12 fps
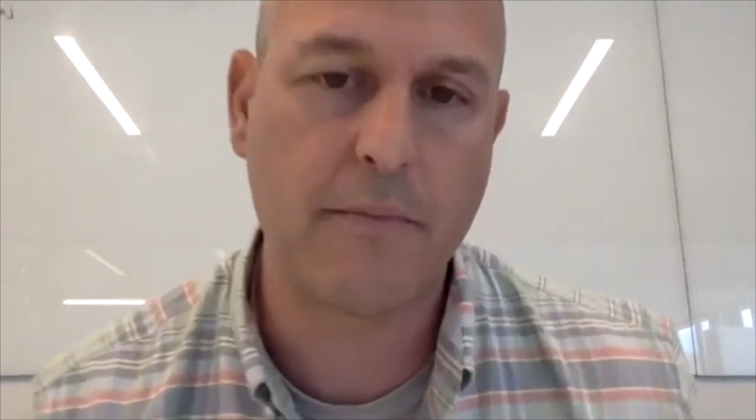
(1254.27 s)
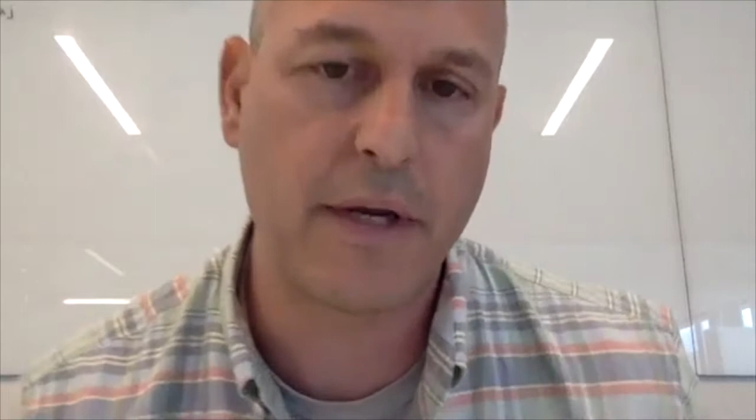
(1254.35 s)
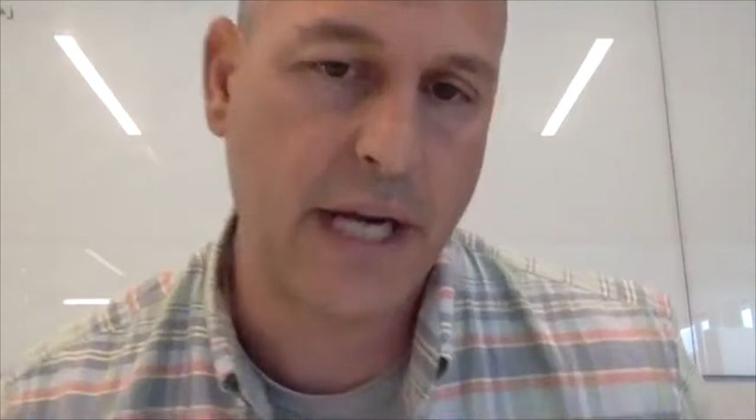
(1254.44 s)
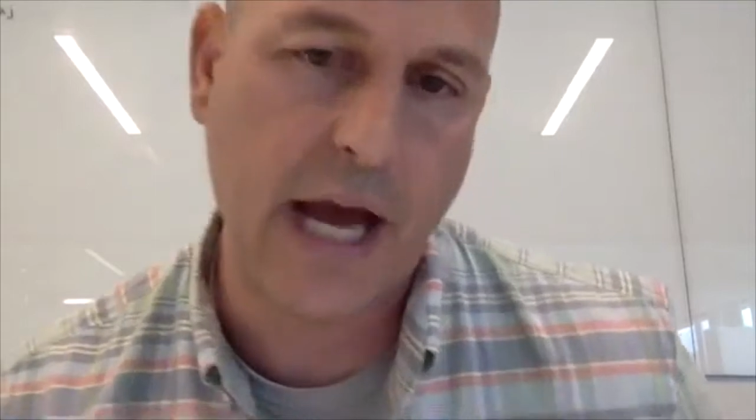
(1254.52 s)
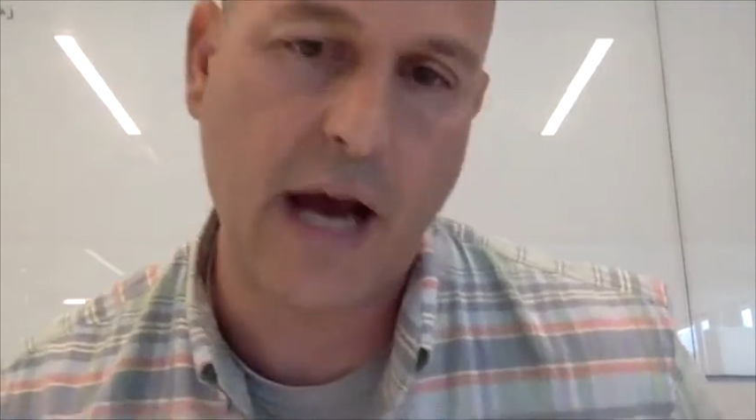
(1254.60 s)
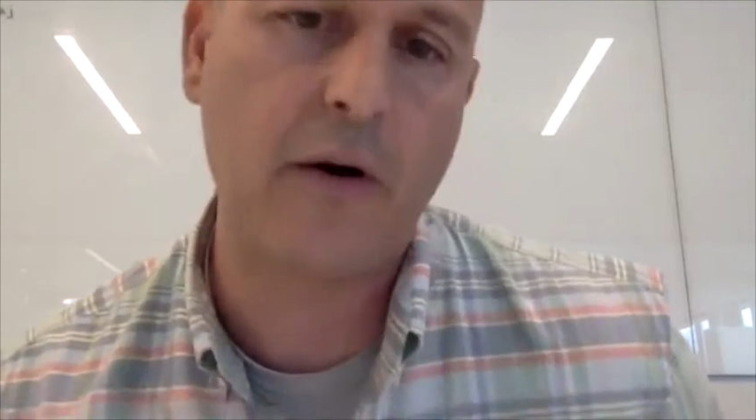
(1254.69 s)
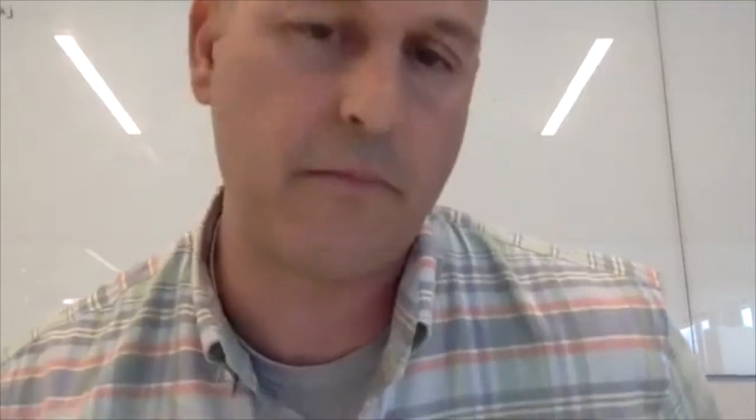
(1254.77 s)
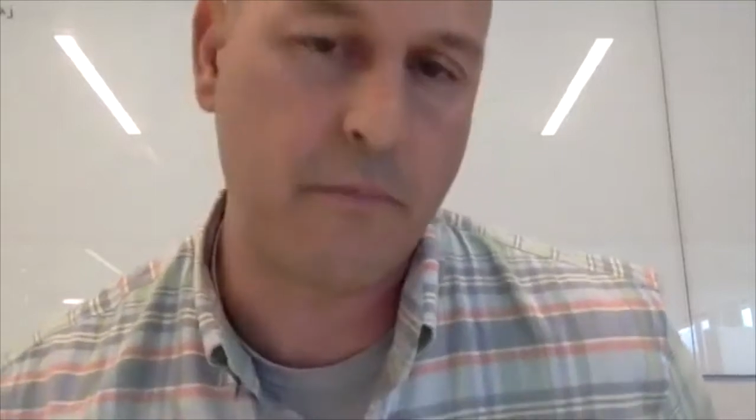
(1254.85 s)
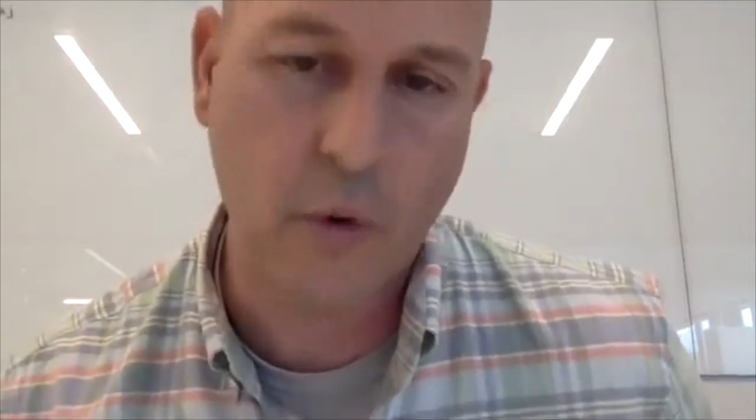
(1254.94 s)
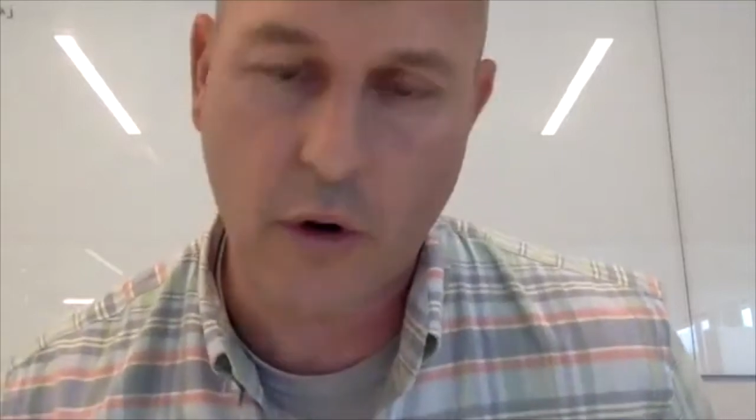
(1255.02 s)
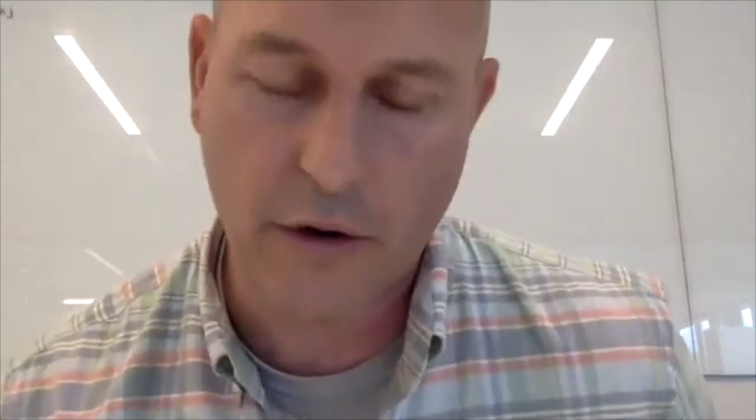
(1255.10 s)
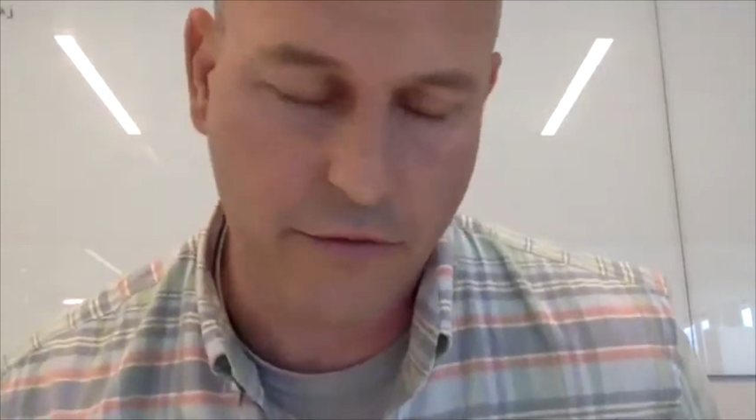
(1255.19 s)
but now I'm
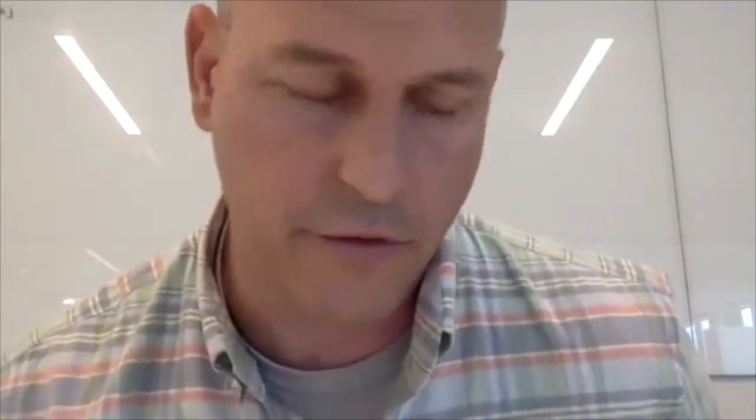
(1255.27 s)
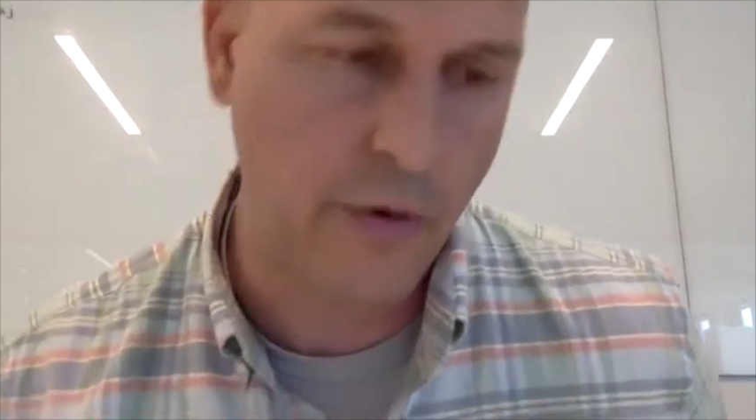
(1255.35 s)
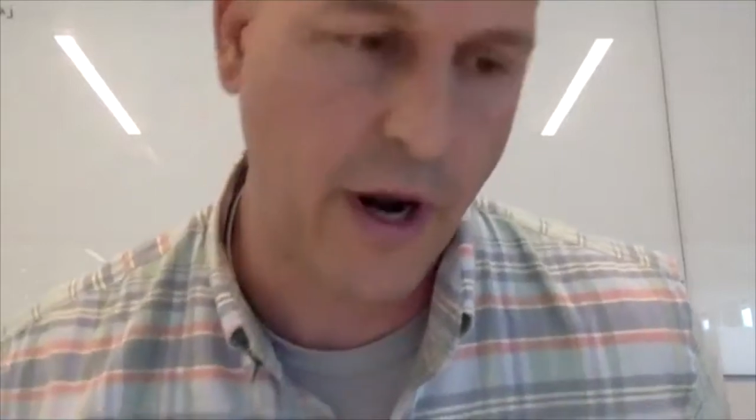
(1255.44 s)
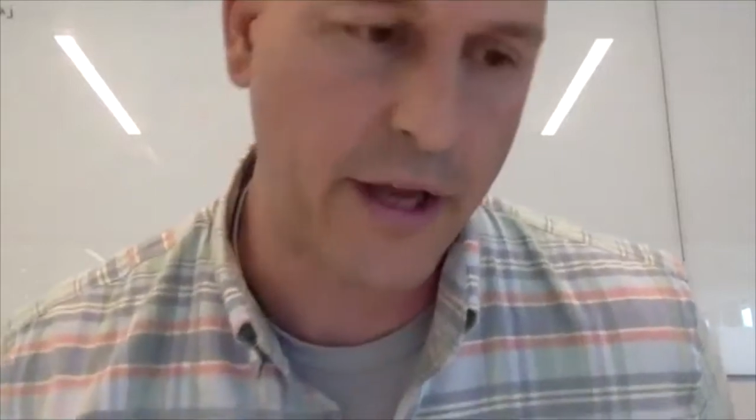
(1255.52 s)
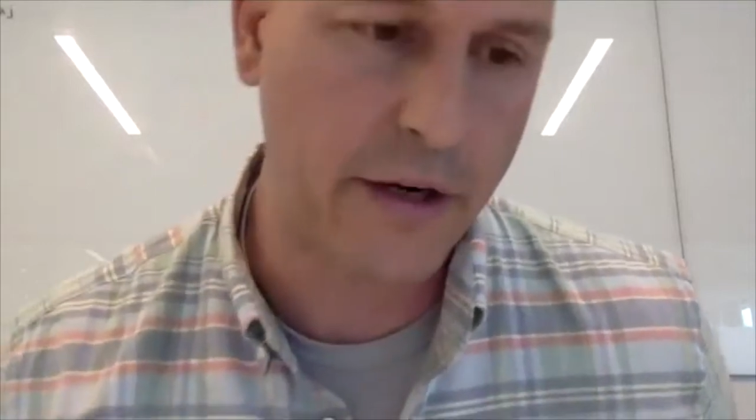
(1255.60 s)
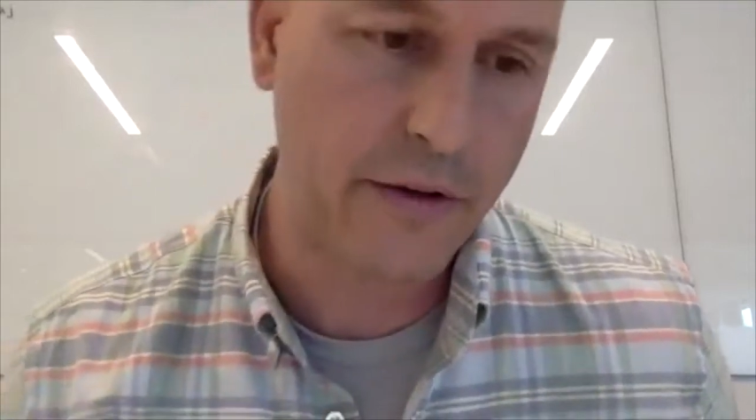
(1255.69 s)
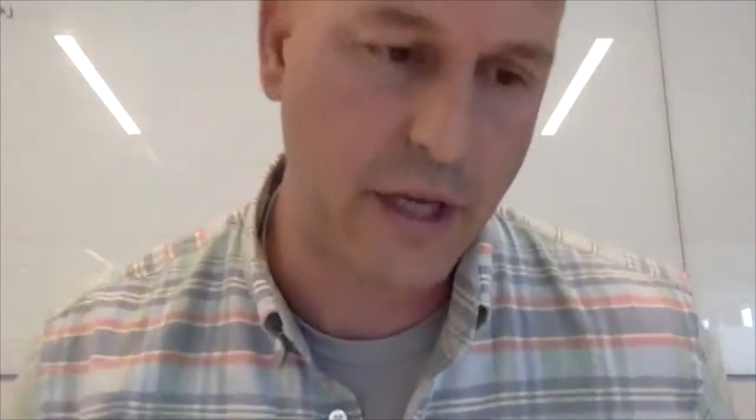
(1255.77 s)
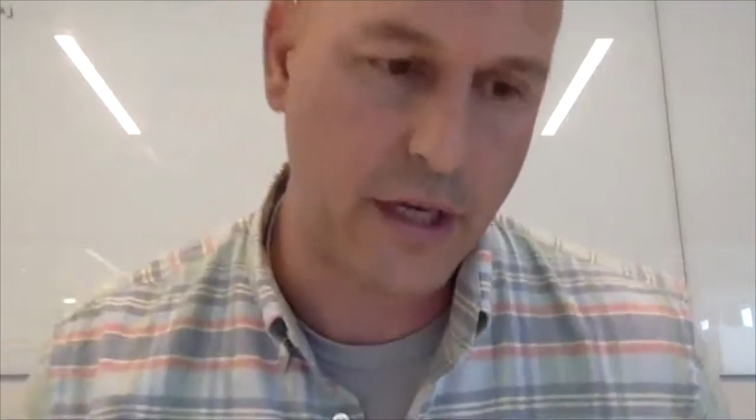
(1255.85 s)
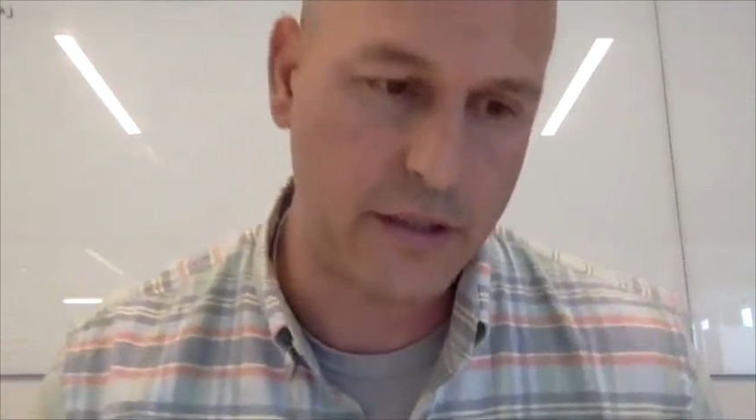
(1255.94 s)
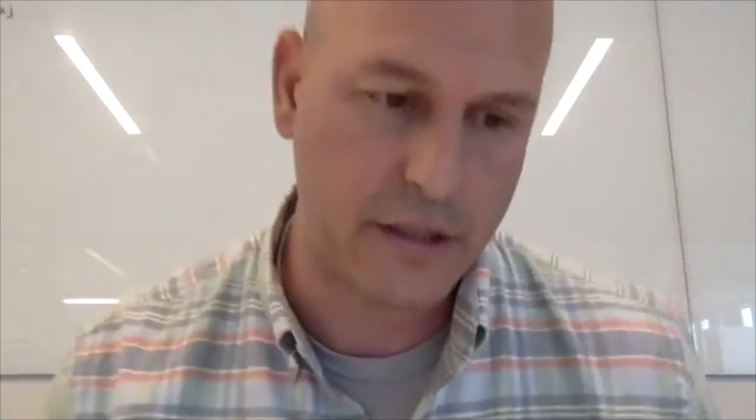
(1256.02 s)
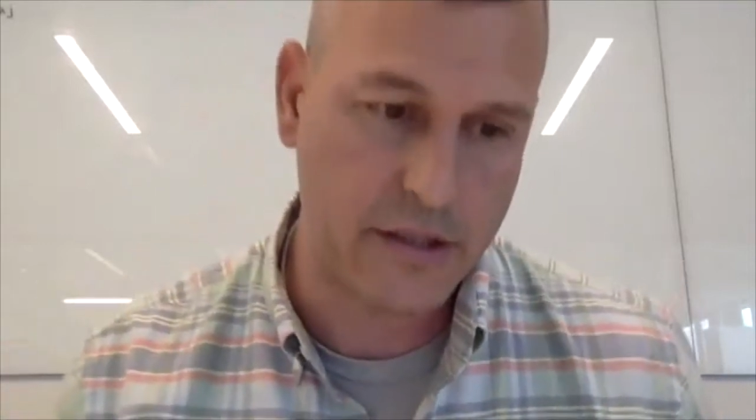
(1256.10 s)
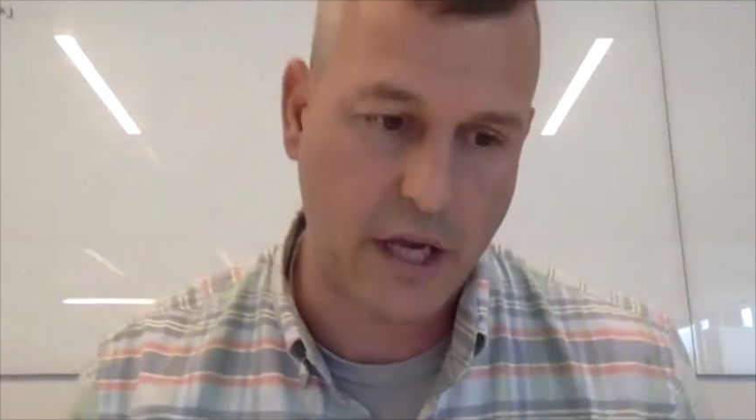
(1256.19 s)
more of a writer than
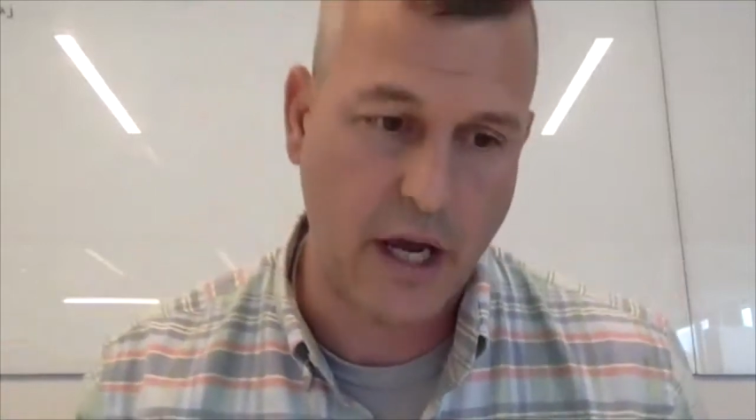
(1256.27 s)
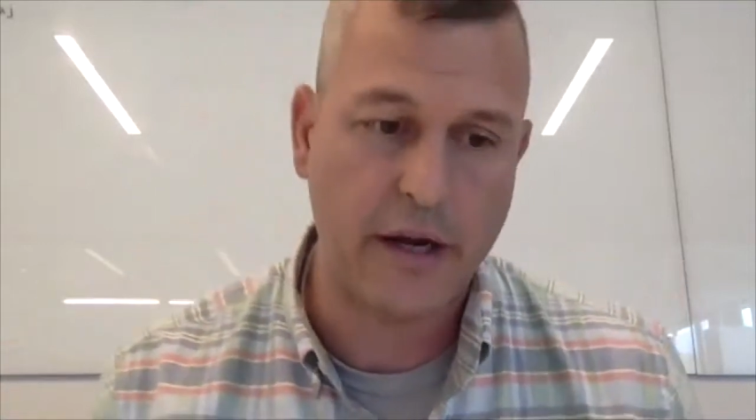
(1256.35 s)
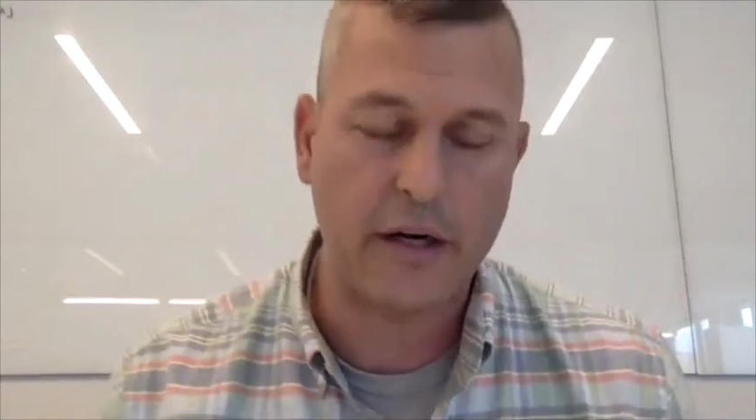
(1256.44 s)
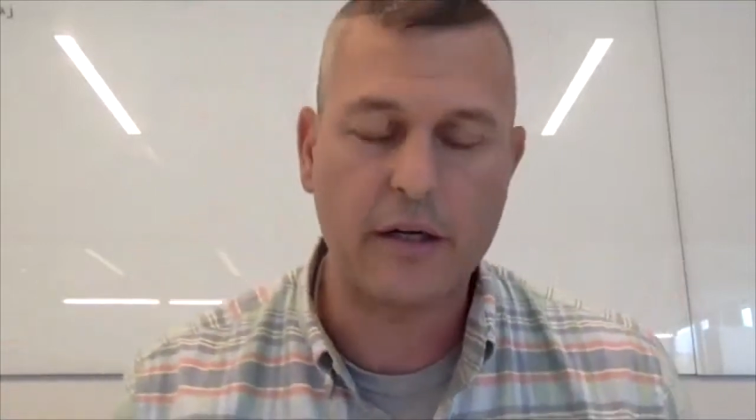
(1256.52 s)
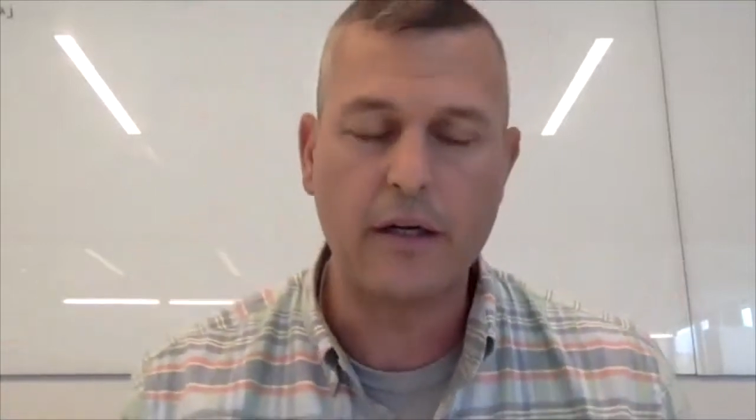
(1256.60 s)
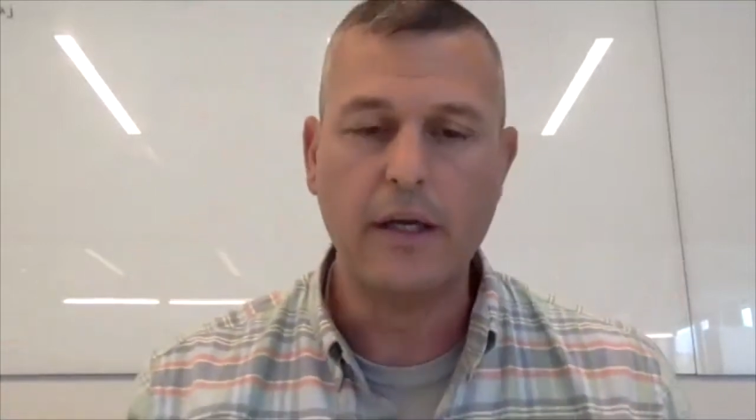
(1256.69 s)
a designer.